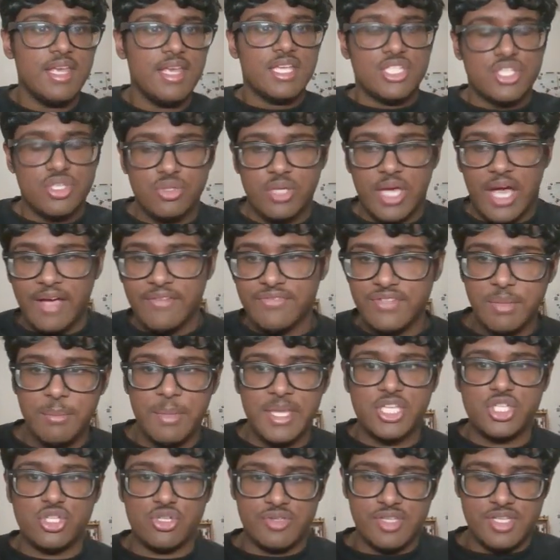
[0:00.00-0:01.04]
So you have to
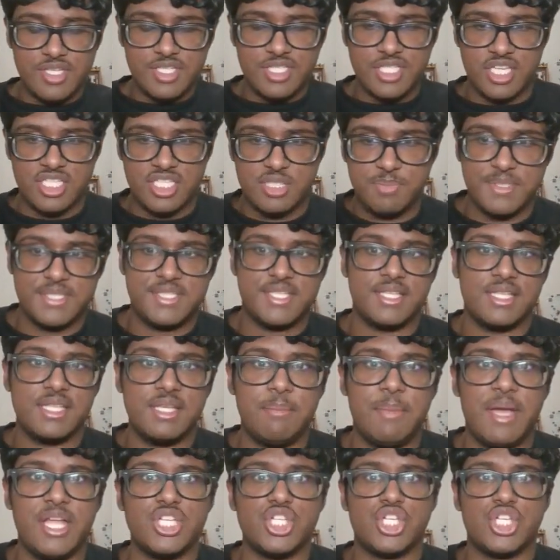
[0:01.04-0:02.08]
make sure that it's explicitly
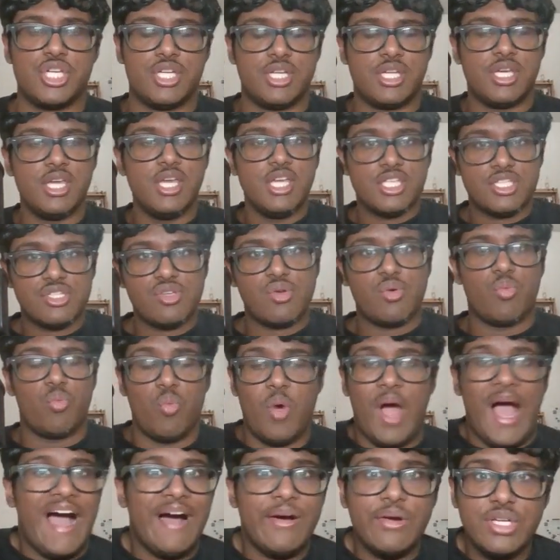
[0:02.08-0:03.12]
mentioned. So
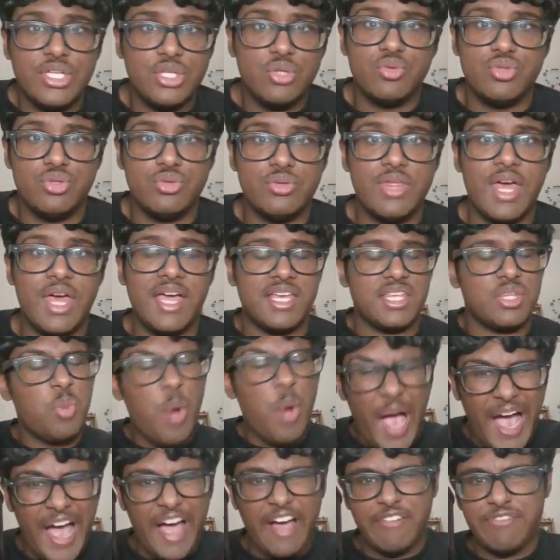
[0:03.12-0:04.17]
how do you do that? You
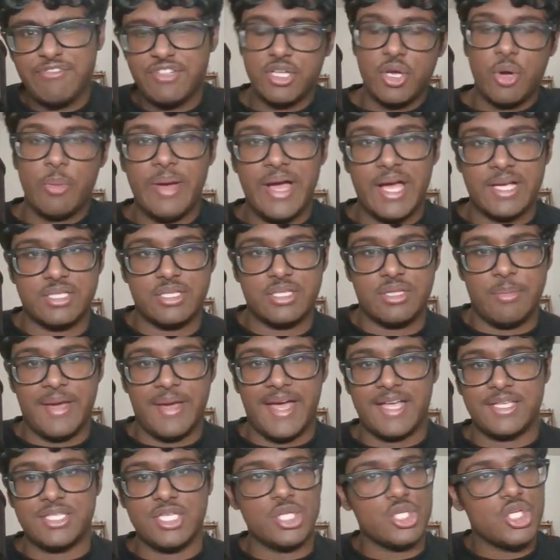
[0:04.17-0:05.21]
have to go back to the
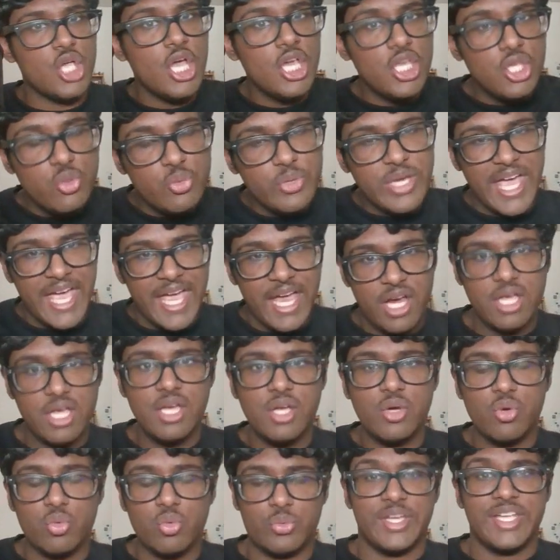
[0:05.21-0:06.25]
passage. You can't
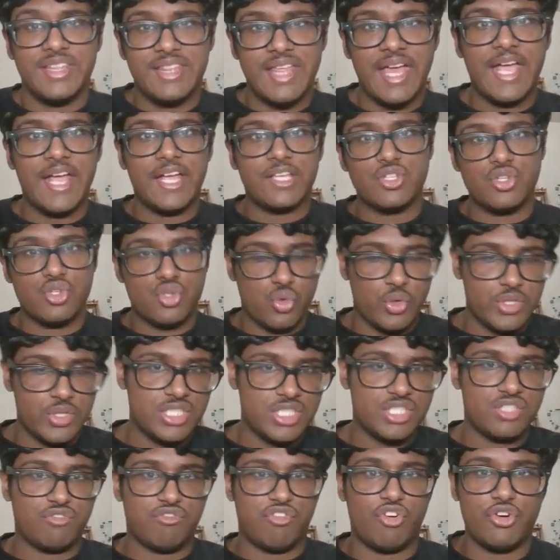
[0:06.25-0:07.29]
read the answer
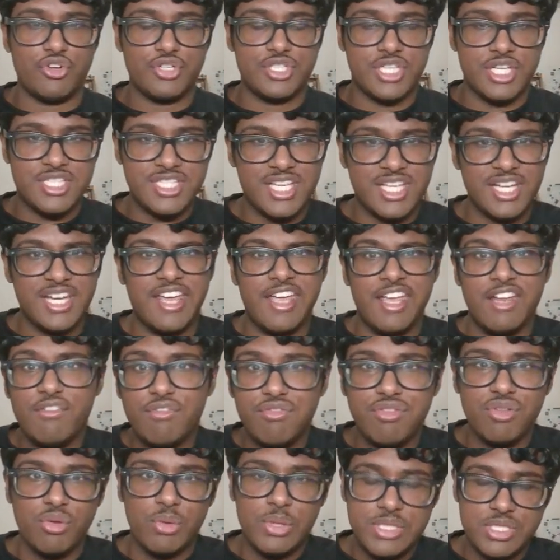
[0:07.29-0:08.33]
choices first. It's going to
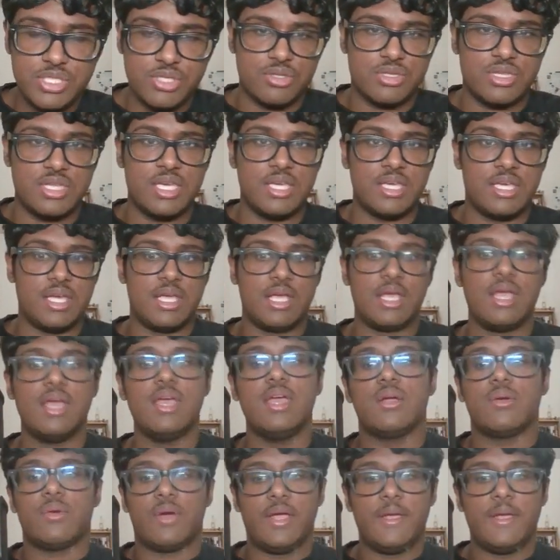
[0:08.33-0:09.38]
influence your thinking,
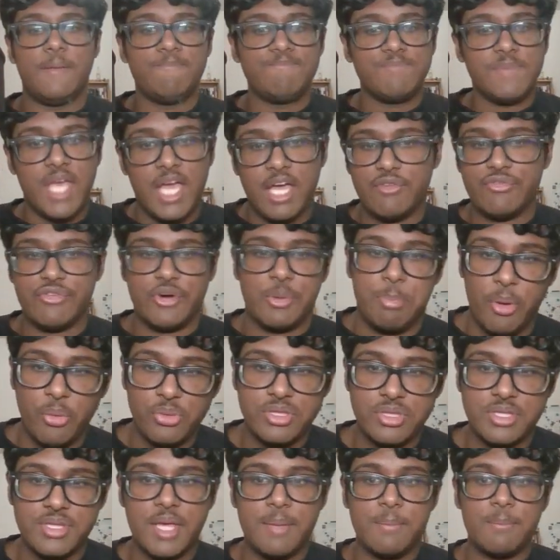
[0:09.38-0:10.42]
right? And for
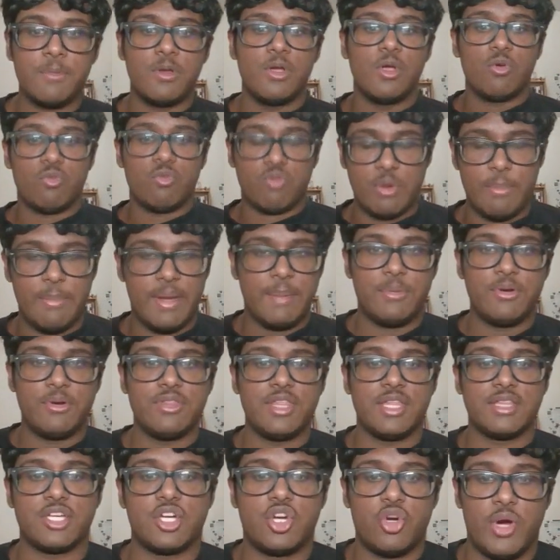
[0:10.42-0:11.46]
both of them, remember
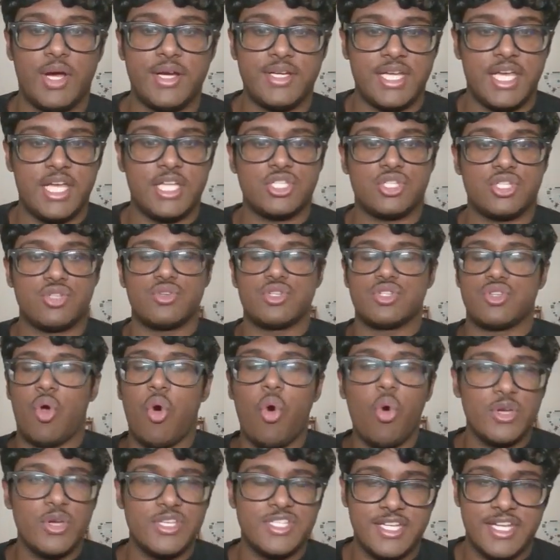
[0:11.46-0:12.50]
that the correct answer is
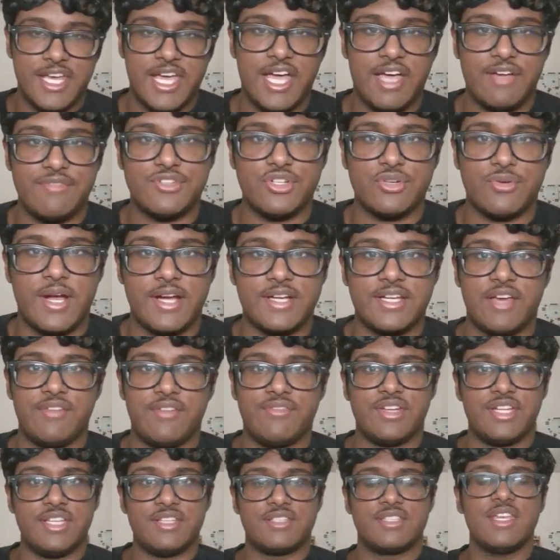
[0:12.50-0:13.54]
always going to have direct
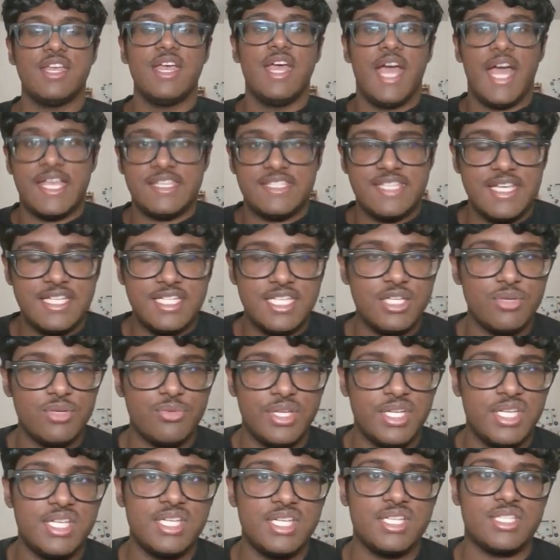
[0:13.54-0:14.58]
evidence. SAT
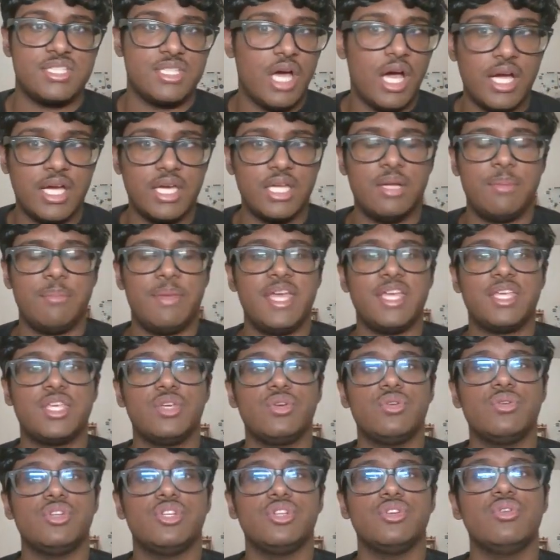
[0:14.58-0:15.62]
reading is not going to make
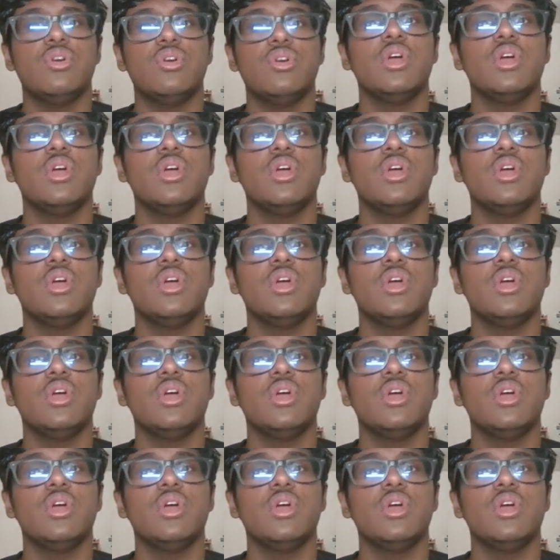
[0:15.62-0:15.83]
you do